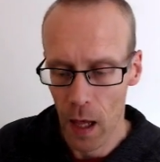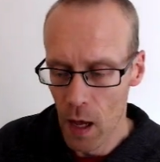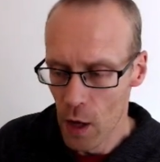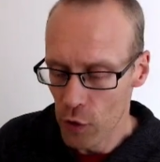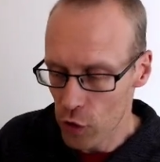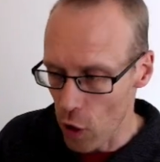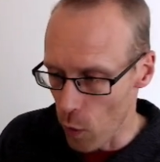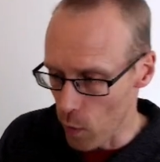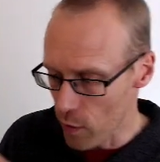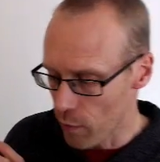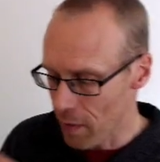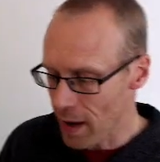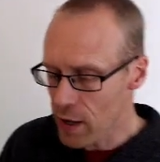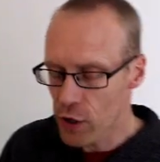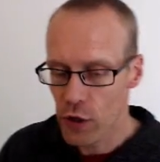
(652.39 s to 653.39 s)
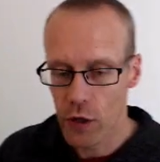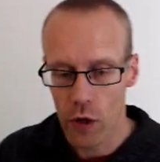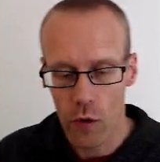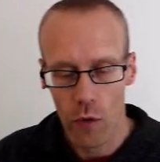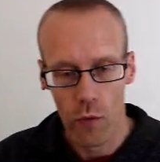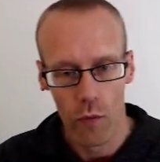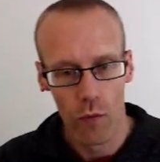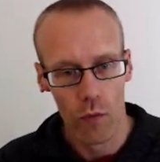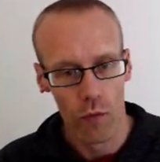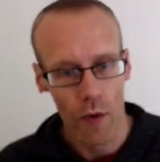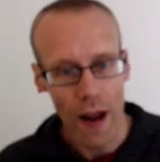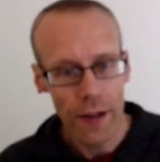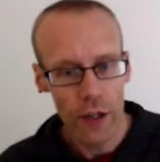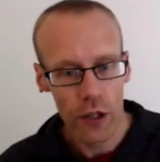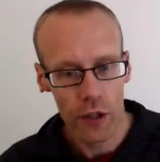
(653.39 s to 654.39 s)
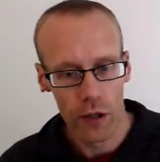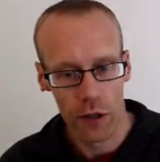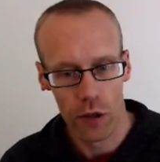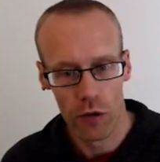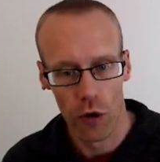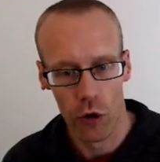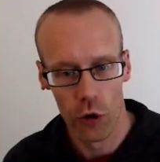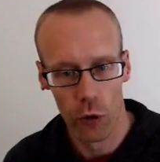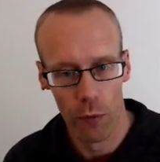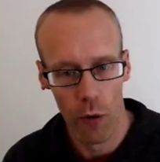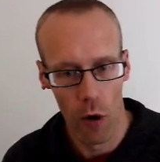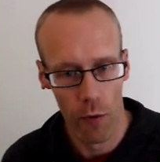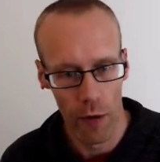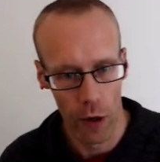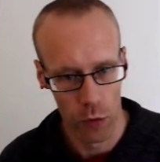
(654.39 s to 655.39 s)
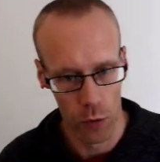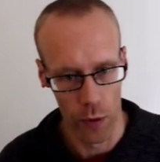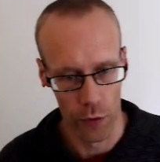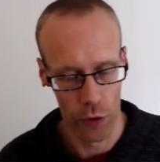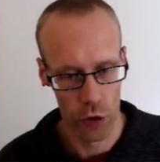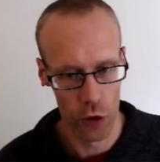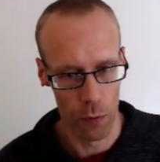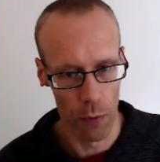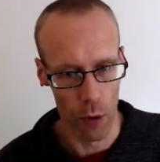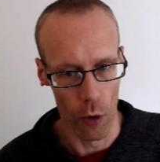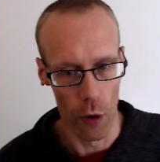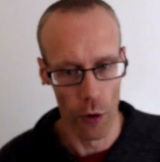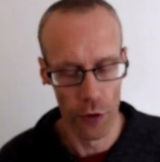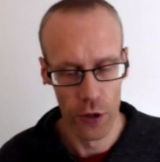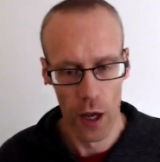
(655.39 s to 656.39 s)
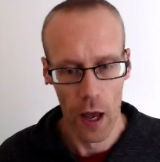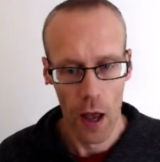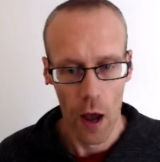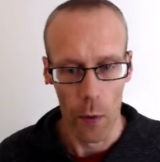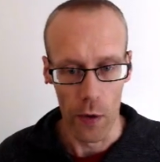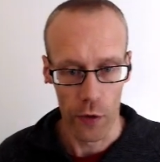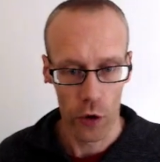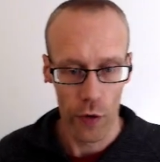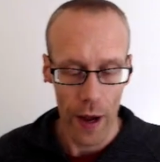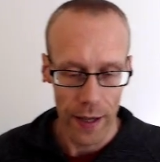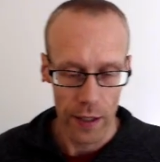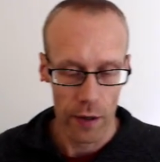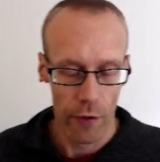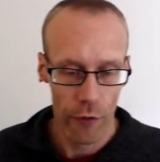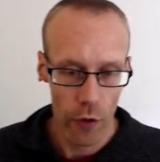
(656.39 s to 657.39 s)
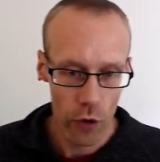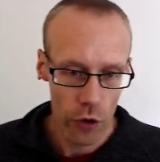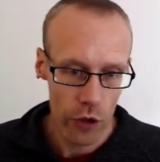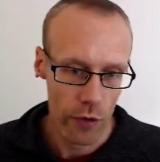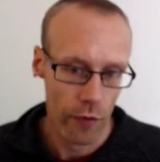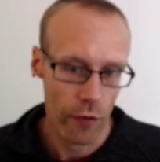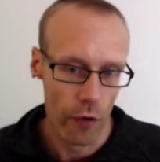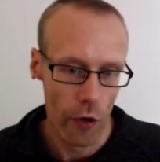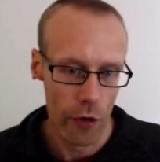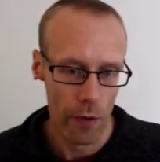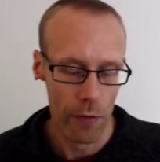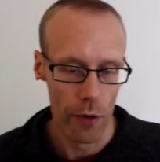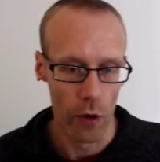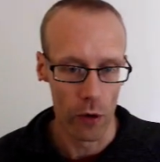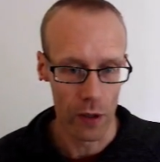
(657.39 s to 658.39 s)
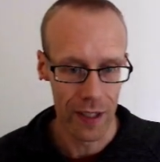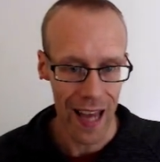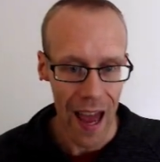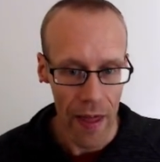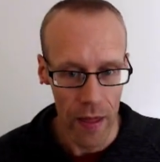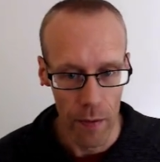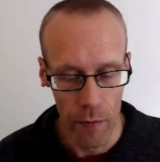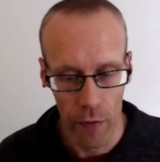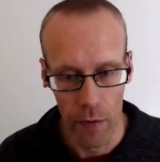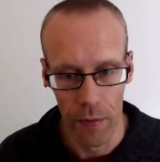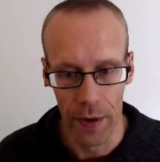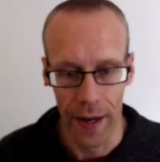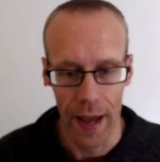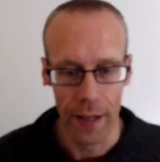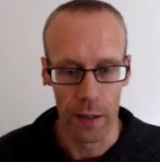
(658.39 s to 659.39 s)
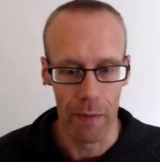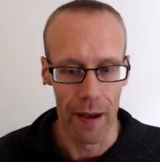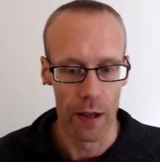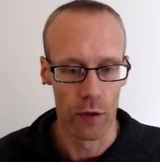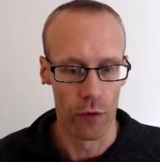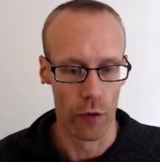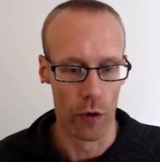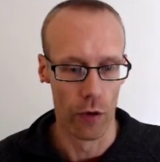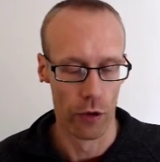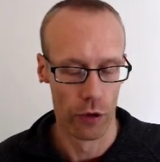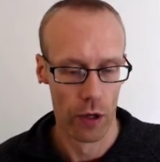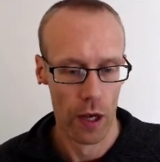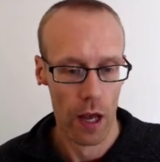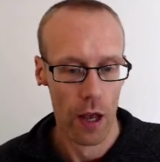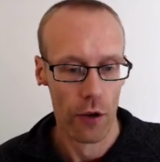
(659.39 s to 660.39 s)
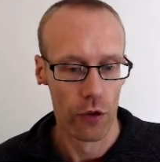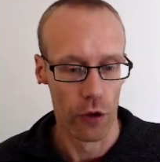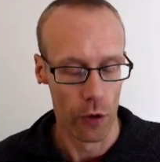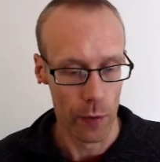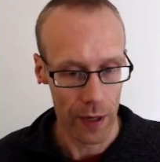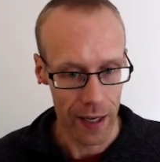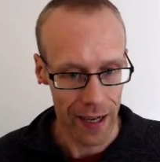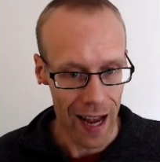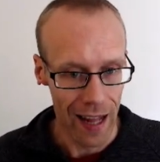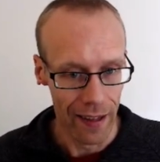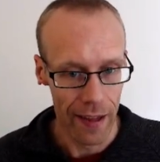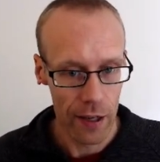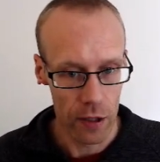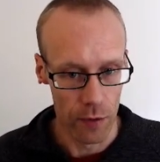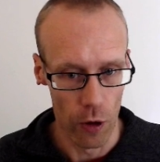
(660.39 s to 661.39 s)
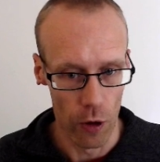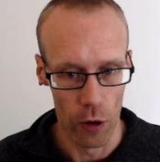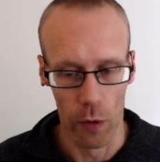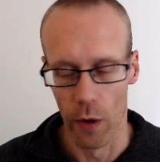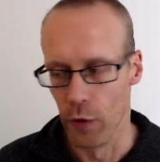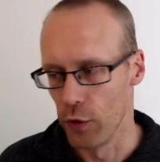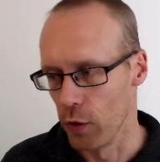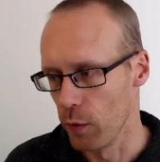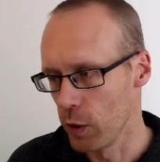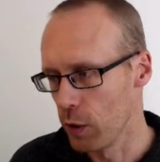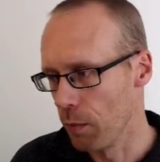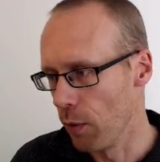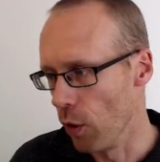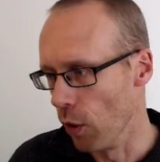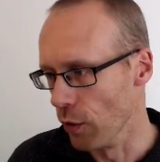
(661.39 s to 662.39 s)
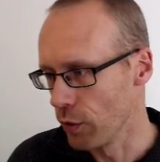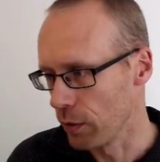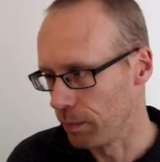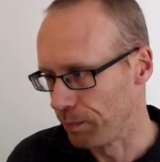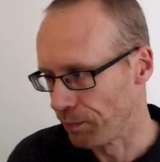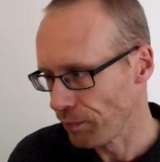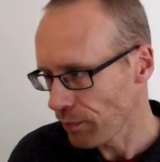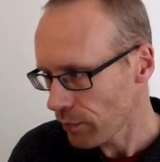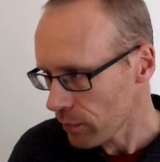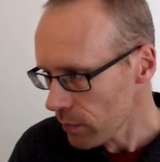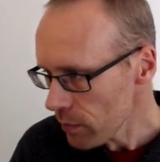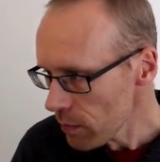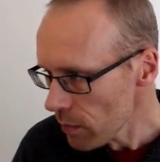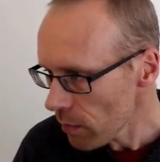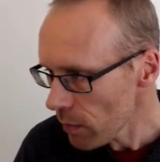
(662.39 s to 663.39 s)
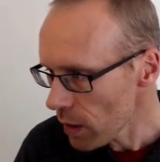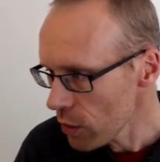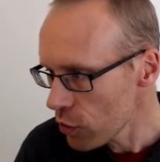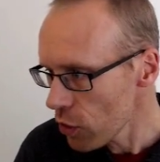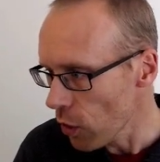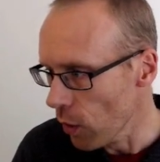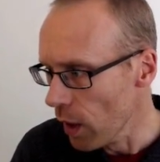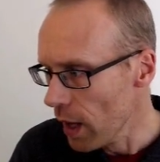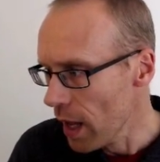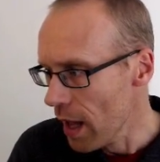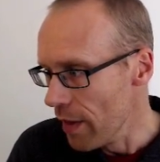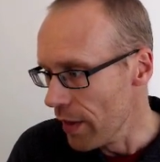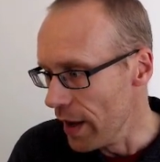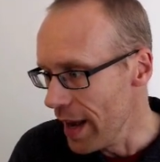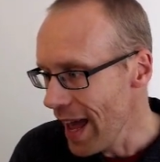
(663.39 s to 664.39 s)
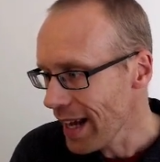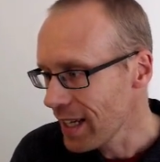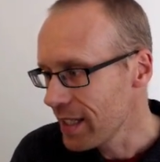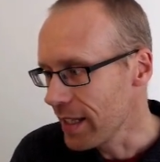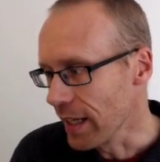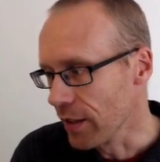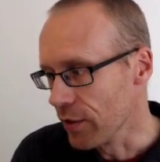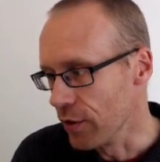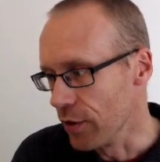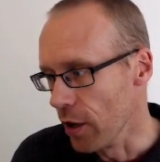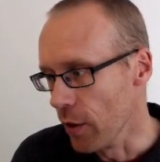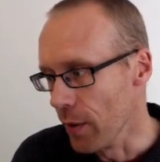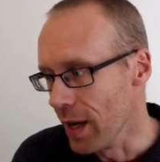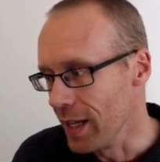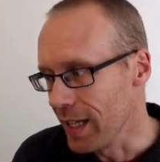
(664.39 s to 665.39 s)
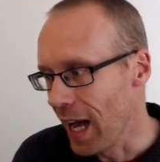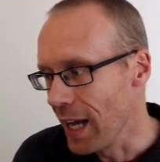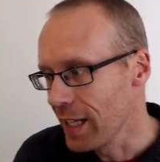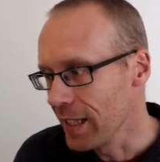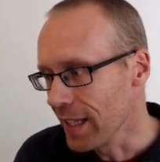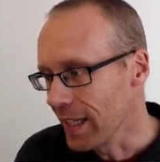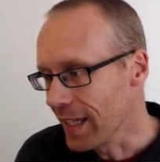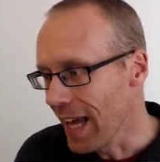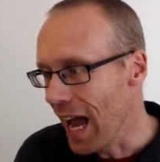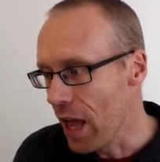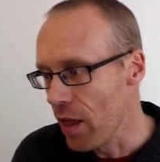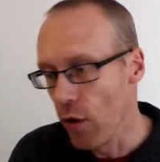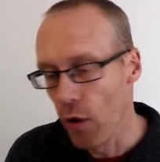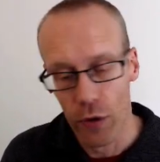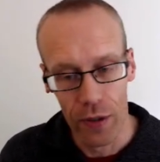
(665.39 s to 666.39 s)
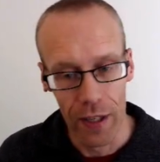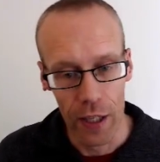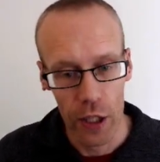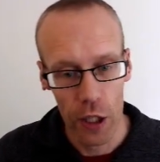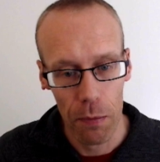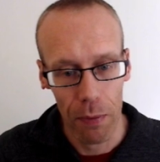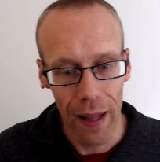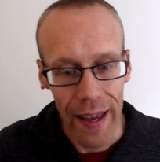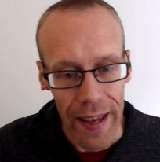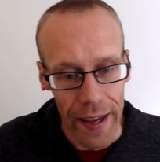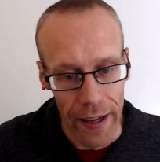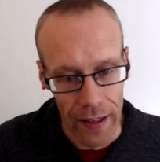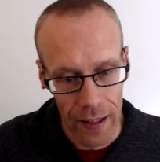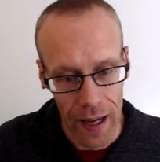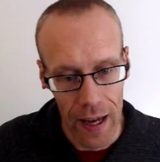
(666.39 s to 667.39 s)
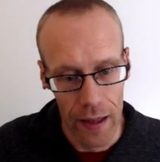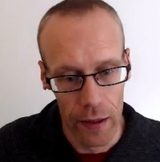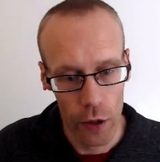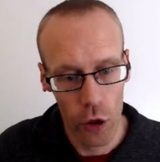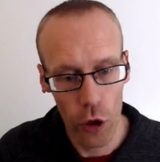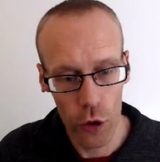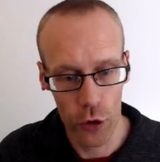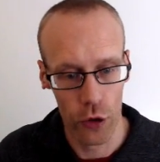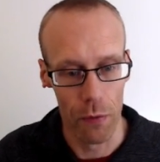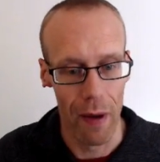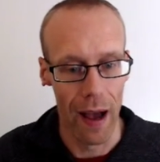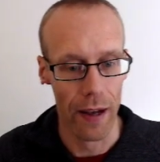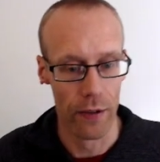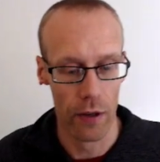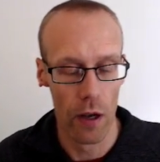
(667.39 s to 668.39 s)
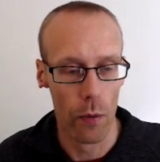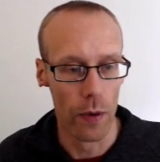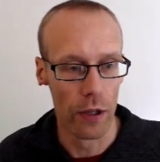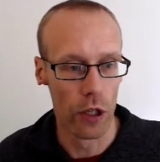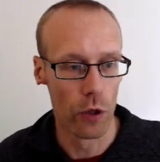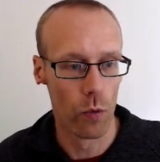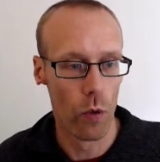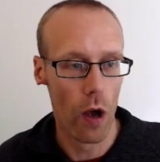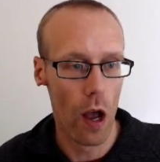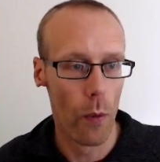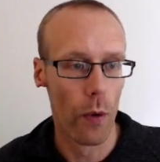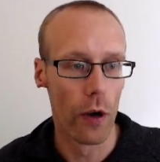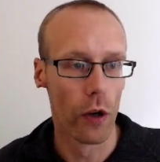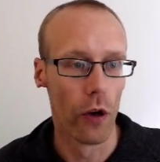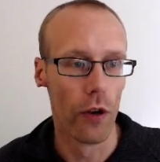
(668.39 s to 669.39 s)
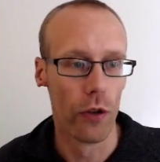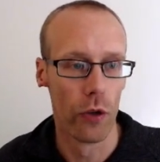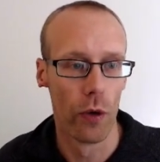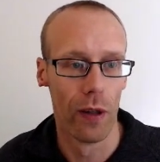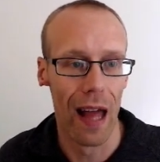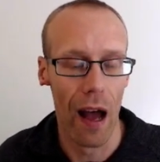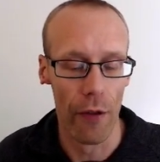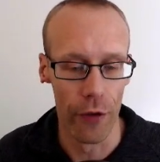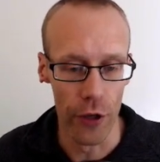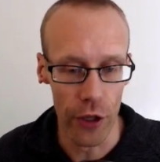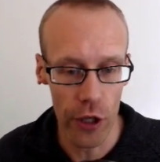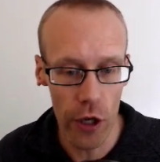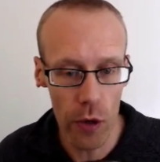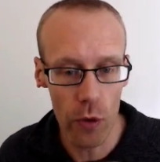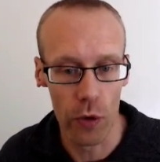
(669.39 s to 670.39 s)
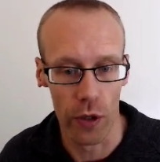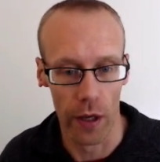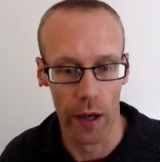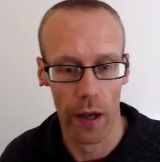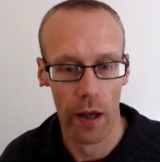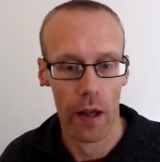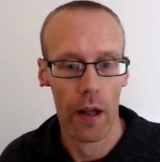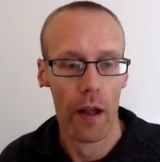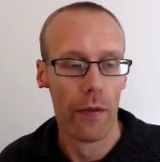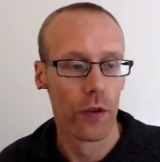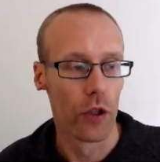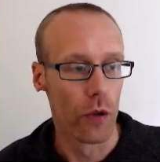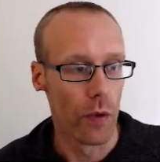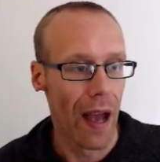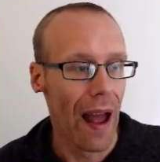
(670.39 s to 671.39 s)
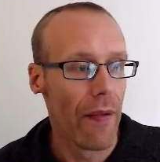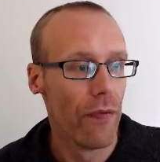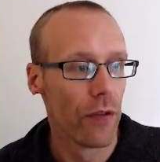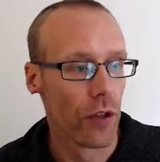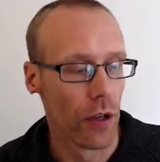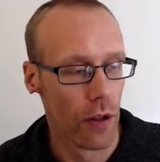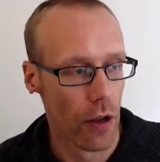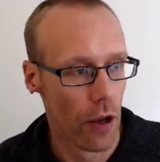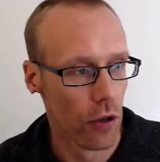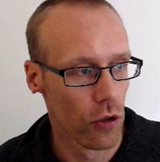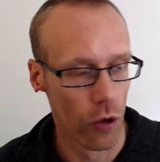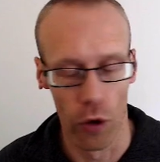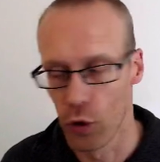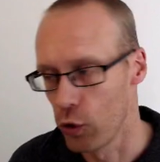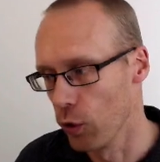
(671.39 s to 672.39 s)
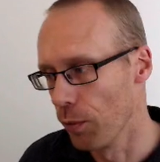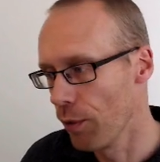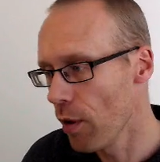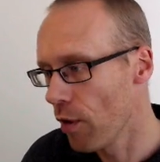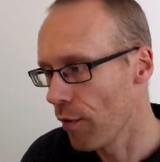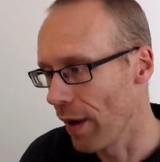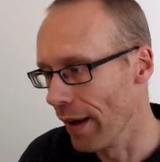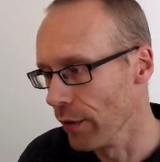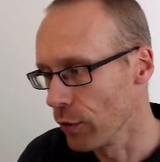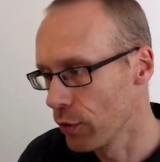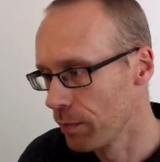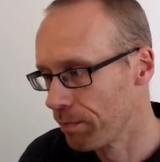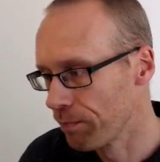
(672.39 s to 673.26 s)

So we've managed to register the social profiles we want to support. We've created a function for them that will get them from the database for us so that we can get a list the ones that we support. So the next thing to do is actually get those displaying in the customizer, which is where we're going to allow the user to enter their social profiles.